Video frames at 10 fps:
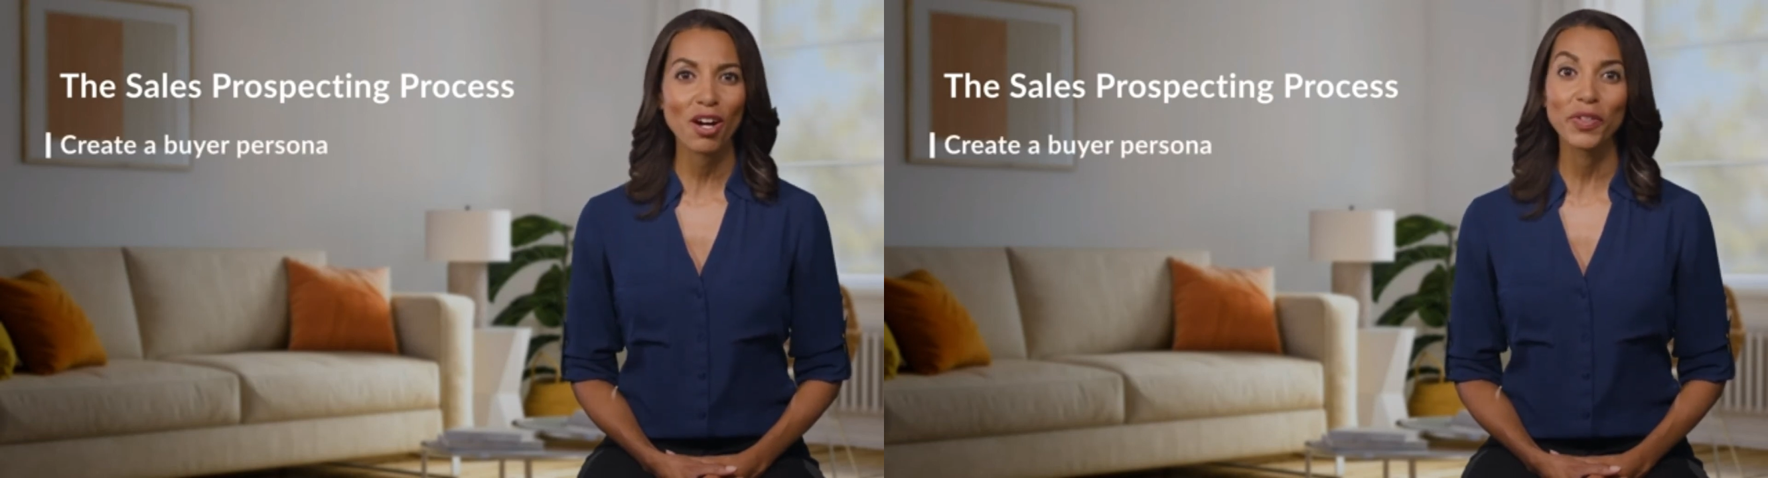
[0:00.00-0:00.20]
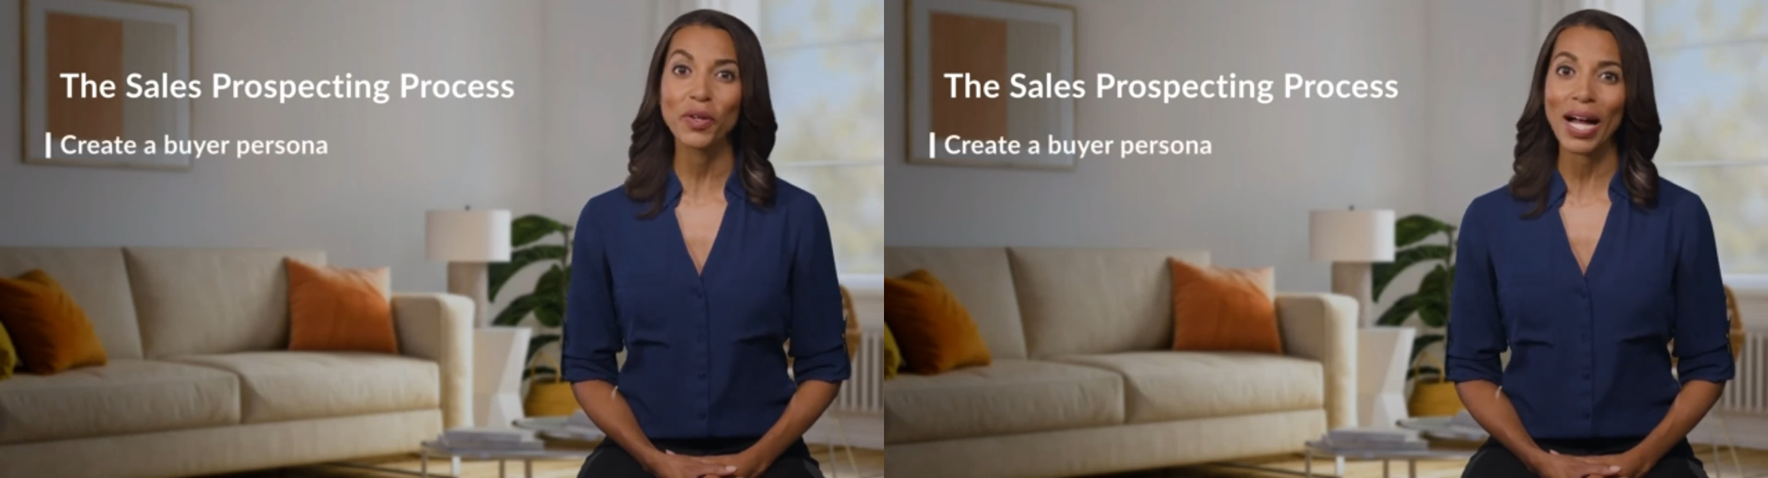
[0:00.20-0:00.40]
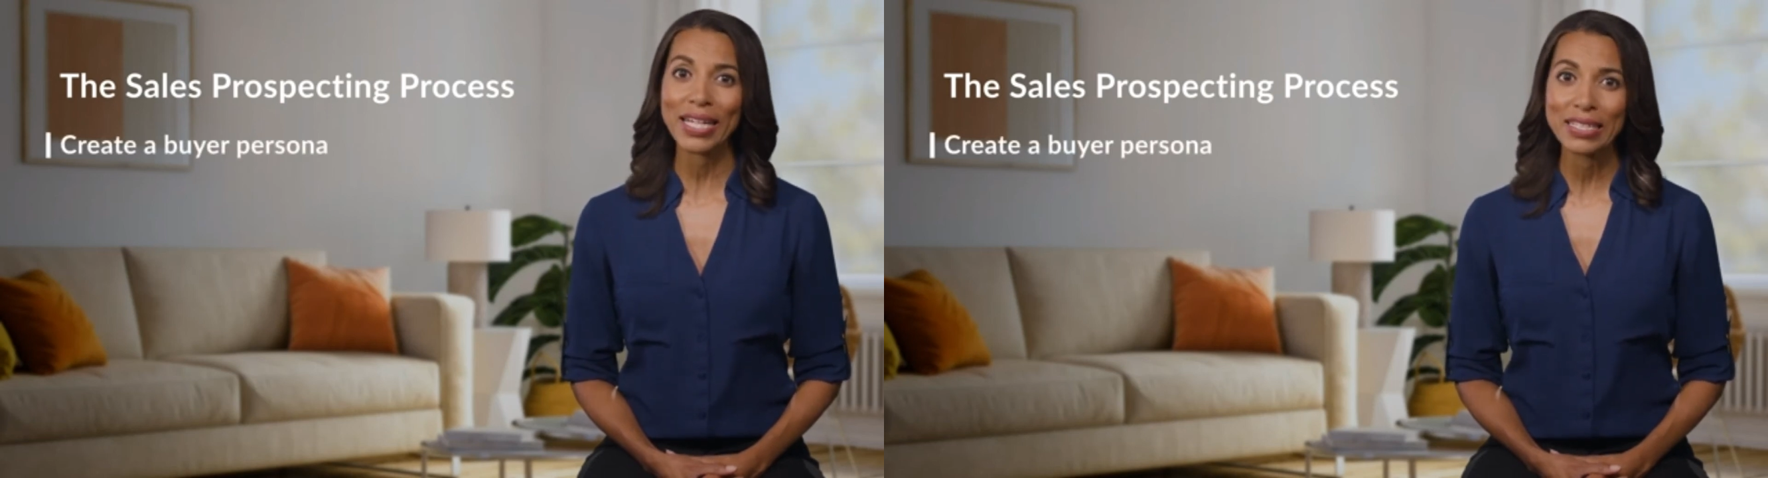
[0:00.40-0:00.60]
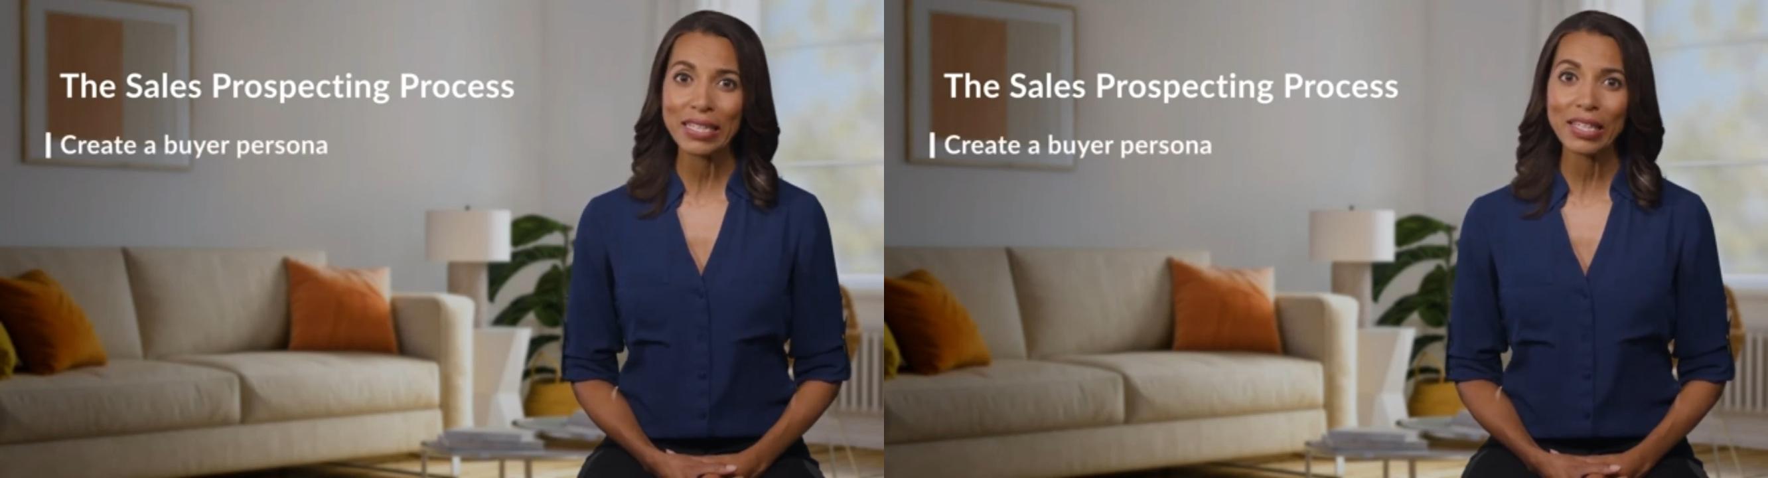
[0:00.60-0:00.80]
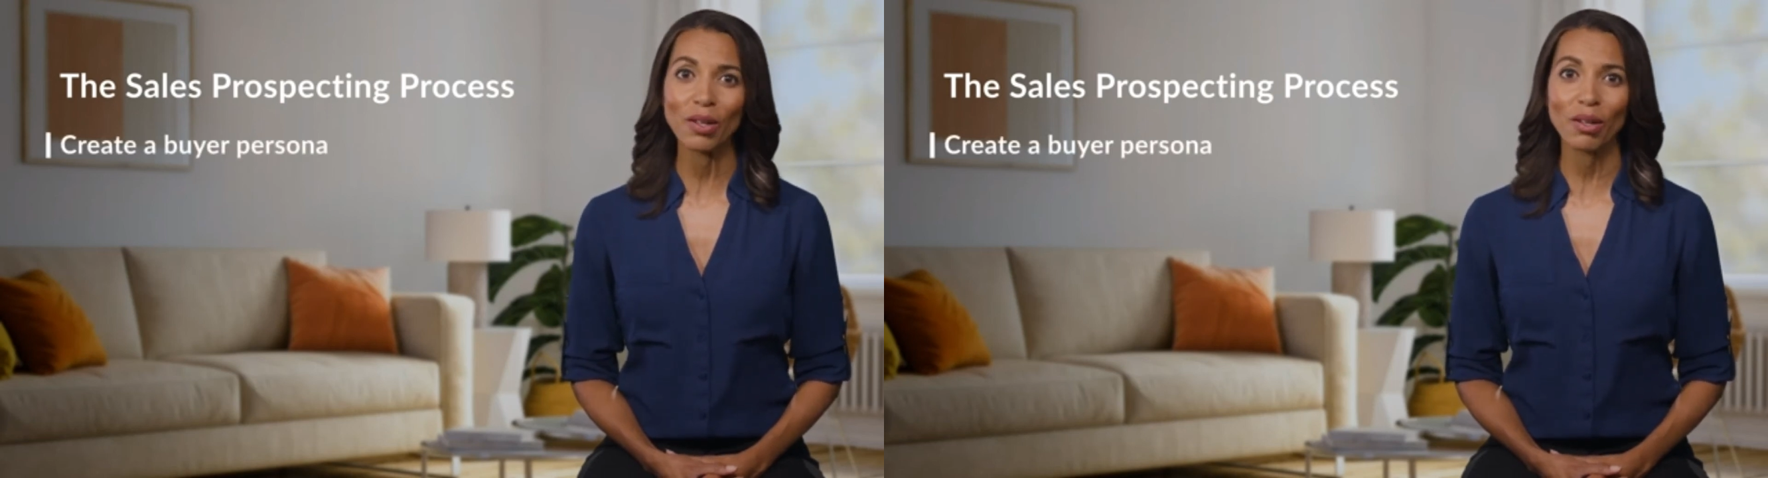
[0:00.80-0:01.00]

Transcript: of your ideal